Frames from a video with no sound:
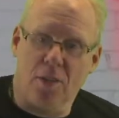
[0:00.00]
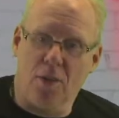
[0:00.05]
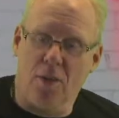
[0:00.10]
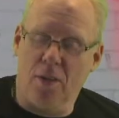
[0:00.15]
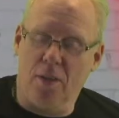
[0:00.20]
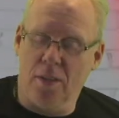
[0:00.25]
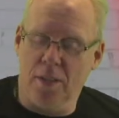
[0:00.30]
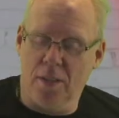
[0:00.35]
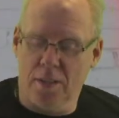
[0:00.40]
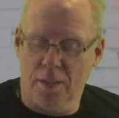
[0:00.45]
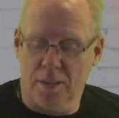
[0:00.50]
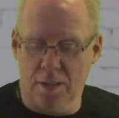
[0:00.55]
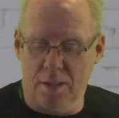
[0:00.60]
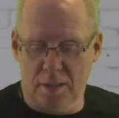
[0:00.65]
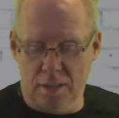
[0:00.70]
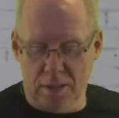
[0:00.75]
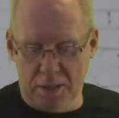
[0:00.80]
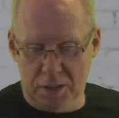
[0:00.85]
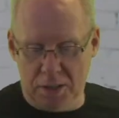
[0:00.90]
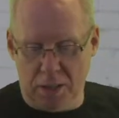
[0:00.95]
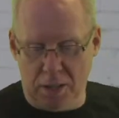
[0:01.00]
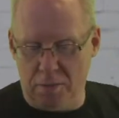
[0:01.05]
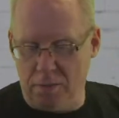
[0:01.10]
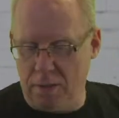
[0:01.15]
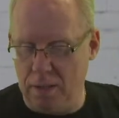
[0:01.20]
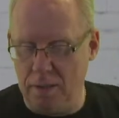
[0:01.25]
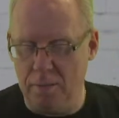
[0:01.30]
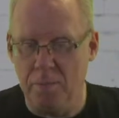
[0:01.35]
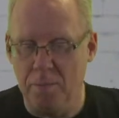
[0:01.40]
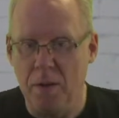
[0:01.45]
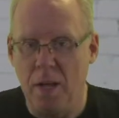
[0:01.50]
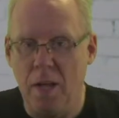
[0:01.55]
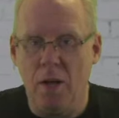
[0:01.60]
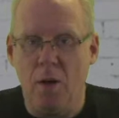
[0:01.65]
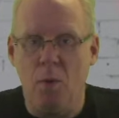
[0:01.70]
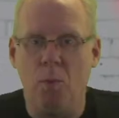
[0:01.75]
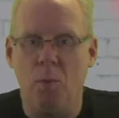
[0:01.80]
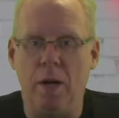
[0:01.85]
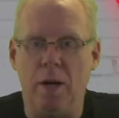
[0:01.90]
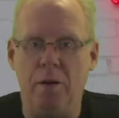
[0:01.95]
at all, in general,
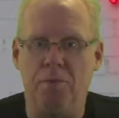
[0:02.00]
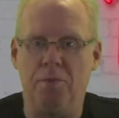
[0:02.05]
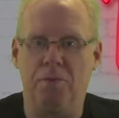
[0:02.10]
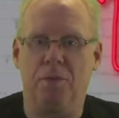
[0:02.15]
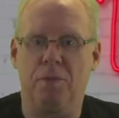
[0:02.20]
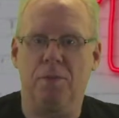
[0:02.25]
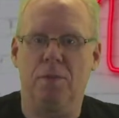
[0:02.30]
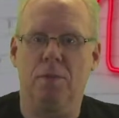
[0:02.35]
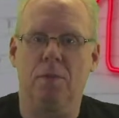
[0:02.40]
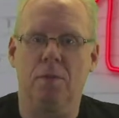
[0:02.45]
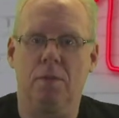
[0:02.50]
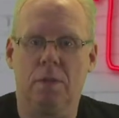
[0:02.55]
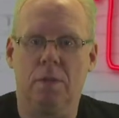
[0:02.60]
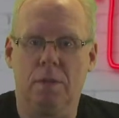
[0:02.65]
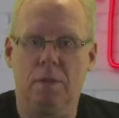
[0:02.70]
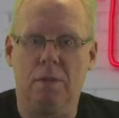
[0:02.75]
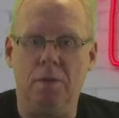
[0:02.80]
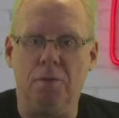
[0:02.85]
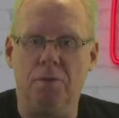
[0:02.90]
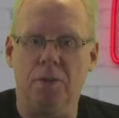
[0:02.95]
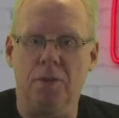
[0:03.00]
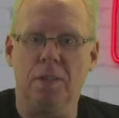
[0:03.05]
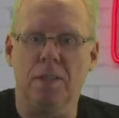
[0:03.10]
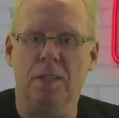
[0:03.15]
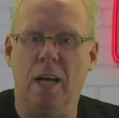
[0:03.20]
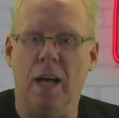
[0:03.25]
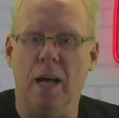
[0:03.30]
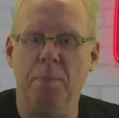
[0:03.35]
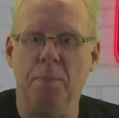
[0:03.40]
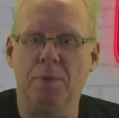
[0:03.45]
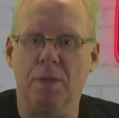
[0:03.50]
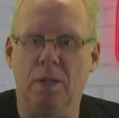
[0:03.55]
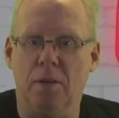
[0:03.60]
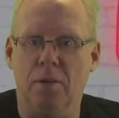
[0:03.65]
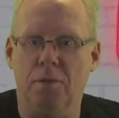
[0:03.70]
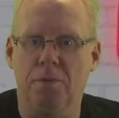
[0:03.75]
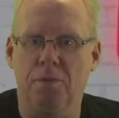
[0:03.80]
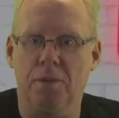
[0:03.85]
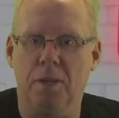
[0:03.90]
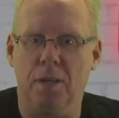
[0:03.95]
we have different types
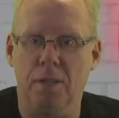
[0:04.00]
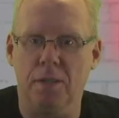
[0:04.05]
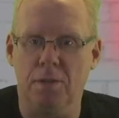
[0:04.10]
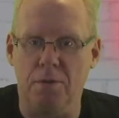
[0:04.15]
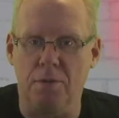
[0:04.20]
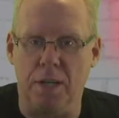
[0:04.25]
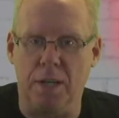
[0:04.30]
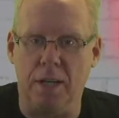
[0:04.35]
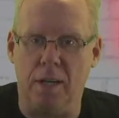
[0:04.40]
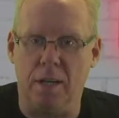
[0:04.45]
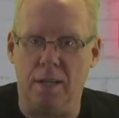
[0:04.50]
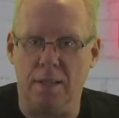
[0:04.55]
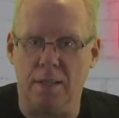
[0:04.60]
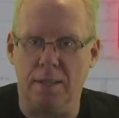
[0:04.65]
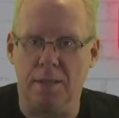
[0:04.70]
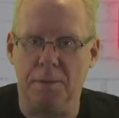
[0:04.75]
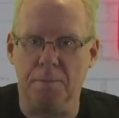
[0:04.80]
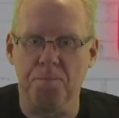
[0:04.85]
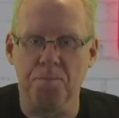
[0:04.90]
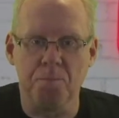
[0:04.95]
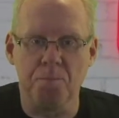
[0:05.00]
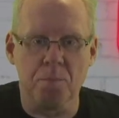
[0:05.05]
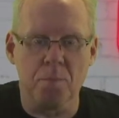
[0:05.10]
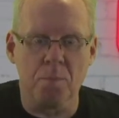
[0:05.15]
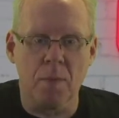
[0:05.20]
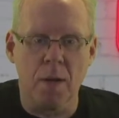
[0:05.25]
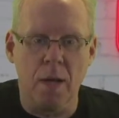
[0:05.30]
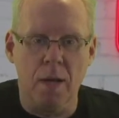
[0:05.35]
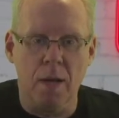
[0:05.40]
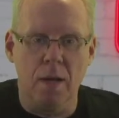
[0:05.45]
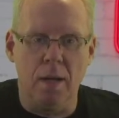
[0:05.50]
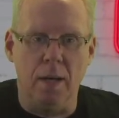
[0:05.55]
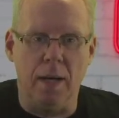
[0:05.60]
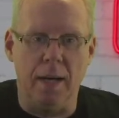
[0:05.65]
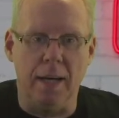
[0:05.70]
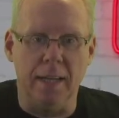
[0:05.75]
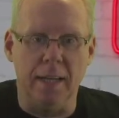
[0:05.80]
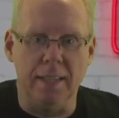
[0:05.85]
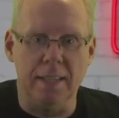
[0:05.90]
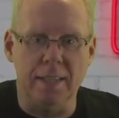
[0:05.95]
of trick cards.
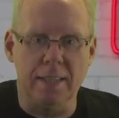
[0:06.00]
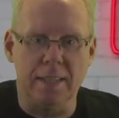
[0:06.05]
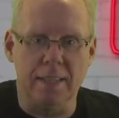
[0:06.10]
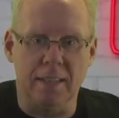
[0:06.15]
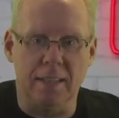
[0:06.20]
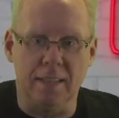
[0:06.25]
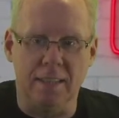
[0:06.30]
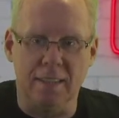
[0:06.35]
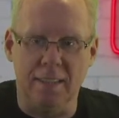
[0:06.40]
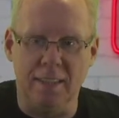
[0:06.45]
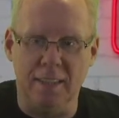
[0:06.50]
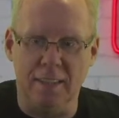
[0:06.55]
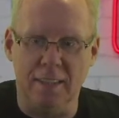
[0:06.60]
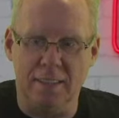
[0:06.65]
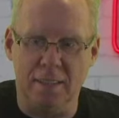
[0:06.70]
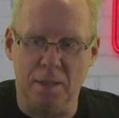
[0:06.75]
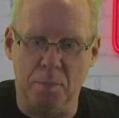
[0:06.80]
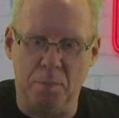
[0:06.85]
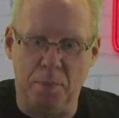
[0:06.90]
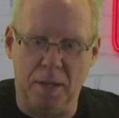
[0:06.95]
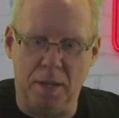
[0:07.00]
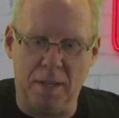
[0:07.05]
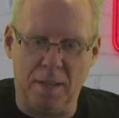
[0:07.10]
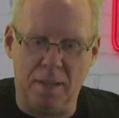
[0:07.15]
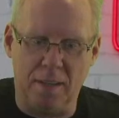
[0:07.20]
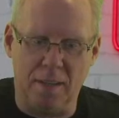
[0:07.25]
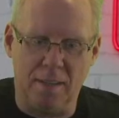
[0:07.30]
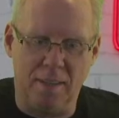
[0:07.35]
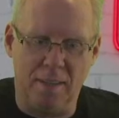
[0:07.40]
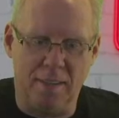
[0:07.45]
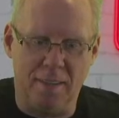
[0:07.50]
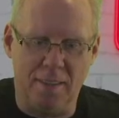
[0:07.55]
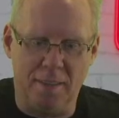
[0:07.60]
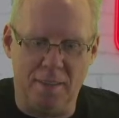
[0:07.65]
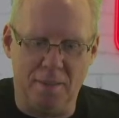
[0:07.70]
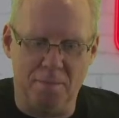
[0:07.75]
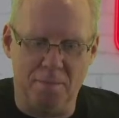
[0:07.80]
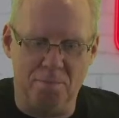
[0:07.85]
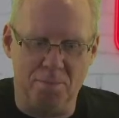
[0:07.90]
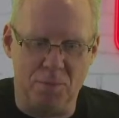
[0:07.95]
And here's a big
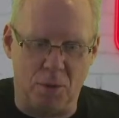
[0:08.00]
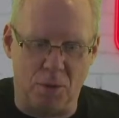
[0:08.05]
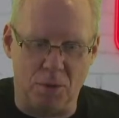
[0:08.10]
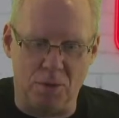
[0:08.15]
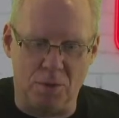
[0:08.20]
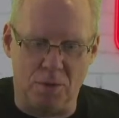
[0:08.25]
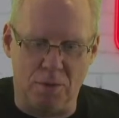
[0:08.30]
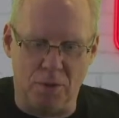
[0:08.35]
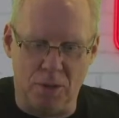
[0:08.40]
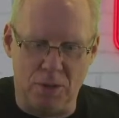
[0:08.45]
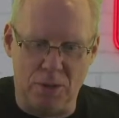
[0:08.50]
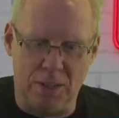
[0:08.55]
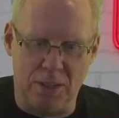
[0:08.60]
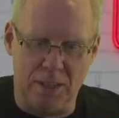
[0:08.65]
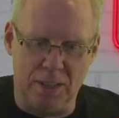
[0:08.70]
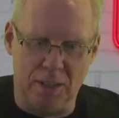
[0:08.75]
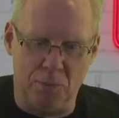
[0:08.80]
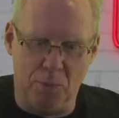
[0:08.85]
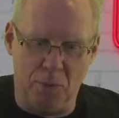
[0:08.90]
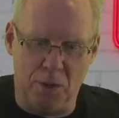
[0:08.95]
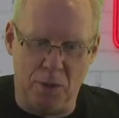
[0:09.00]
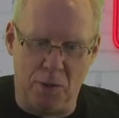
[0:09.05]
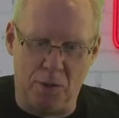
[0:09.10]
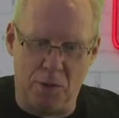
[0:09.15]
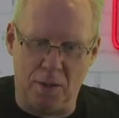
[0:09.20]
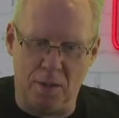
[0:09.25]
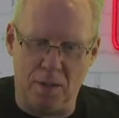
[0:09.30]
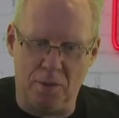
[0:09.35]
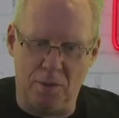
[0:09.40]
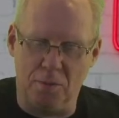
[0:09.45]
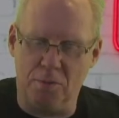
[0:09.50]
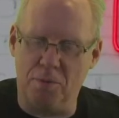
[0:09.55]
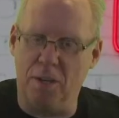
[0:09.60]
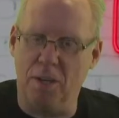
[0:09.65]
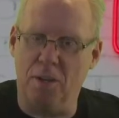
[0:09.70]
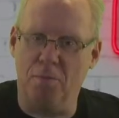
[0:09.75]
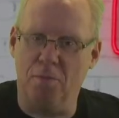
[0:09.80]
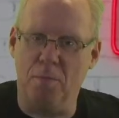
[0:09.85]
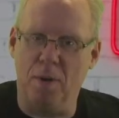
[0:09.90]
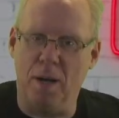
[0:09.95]
controversy with a good
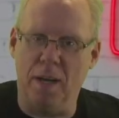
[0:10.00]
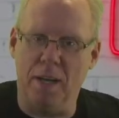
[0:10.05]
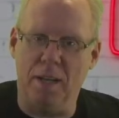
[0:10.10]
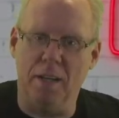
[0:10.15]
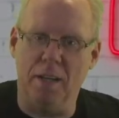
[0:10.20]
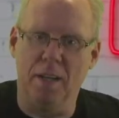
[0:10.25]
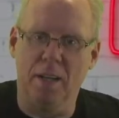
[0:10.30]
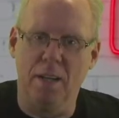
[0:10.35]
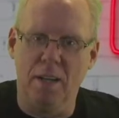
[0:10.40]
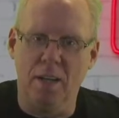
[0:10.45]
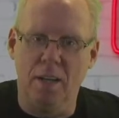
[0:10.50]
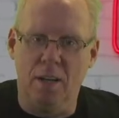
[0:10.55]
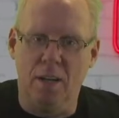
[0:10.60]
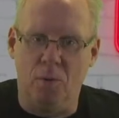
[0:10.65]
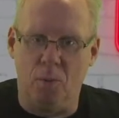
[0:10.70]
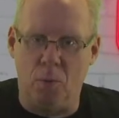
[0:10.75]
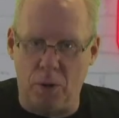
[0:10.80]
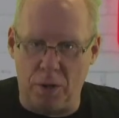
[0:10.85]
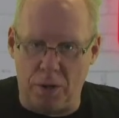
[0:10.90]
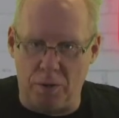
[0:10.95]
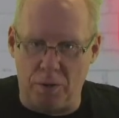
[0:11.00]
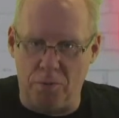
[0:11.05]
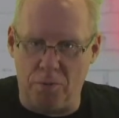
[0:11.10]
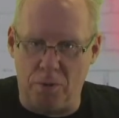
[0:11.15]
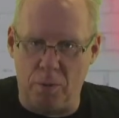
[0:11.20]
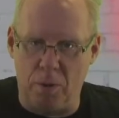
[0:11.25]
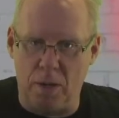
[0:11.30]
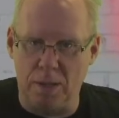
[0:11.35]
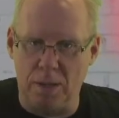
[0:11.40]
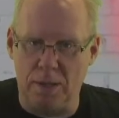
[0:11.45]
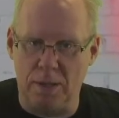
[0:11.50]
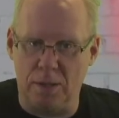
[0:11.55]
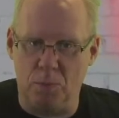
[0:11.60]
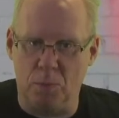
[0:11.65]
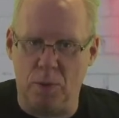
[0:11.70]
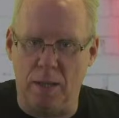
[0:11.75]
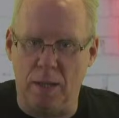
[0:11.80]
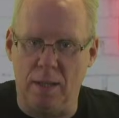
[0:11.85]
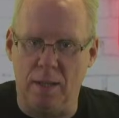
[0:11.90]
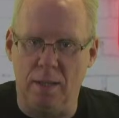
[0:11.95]
friend of mine working for us as
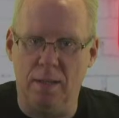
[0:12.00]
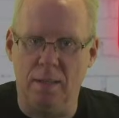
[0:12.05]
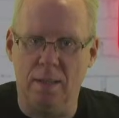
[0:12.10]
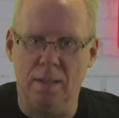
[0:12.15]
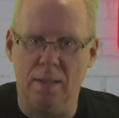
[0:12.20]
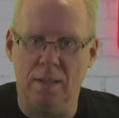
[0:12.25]
well.